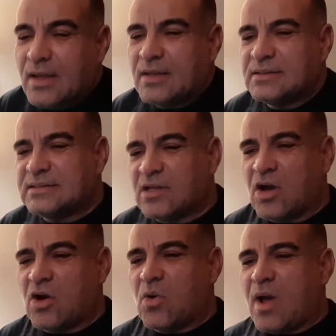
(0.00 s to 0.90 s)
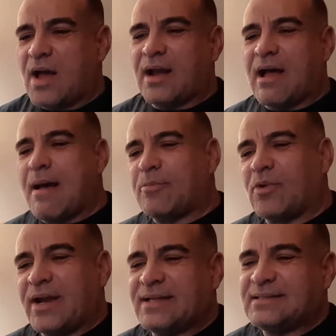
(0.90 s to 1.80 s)
So a cop
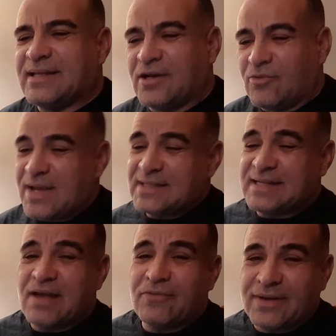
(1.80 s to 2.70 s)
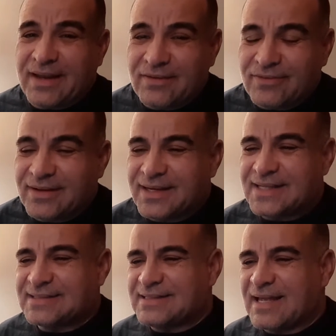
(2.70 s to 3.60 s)
writes an arrest affidavit.
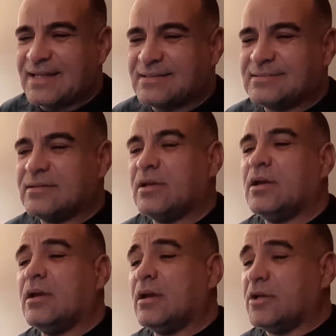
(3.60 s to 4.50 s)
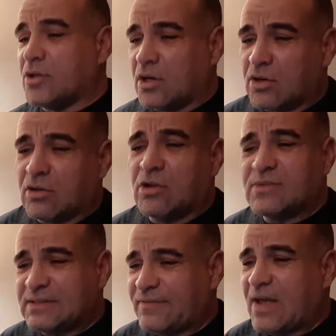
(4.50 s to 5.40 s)
It says, "Young girl
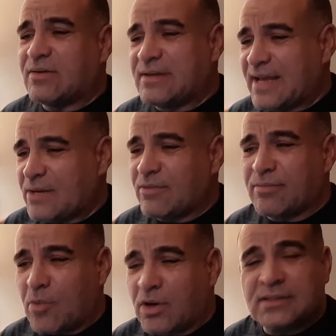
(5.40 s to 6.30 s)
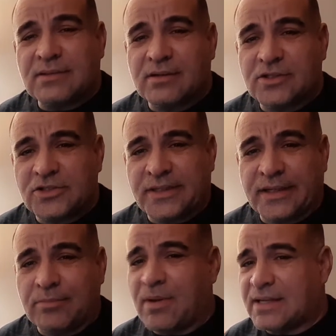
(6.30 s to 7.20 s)
was found dead with marks on her
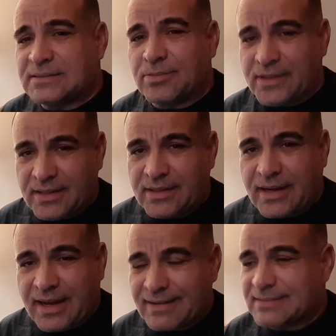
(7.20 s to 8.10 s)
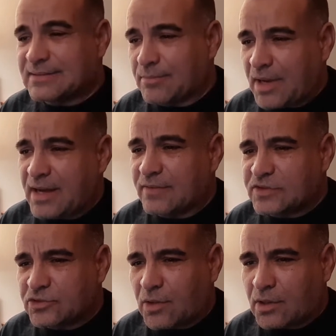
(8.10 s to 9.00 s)
cheek, possibly indicating some kind of
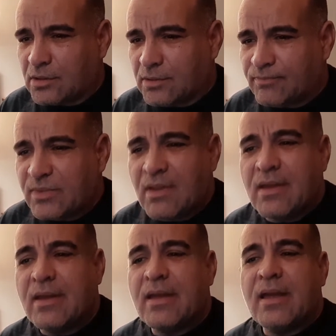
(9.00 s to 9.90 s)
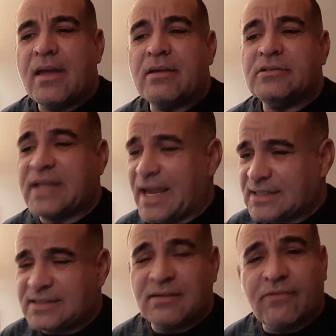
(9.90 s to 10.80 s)
struggle.
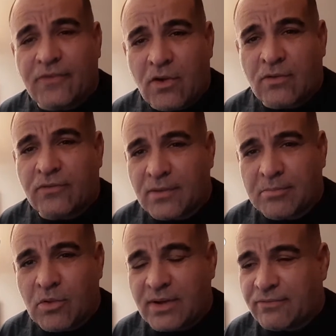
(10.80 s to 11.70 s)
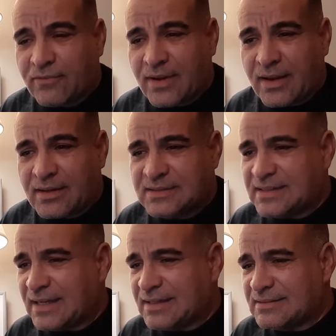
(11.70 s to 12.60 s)
Text and phone from boyfriend
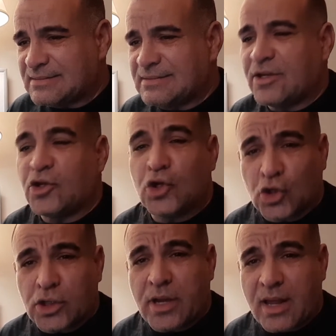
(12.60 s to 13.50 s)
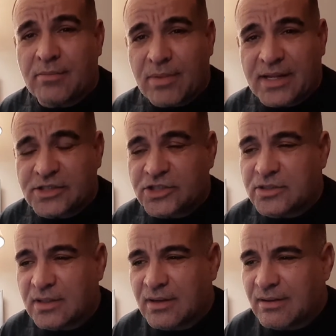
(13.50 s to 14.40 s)
says, 'You're done, bitch.'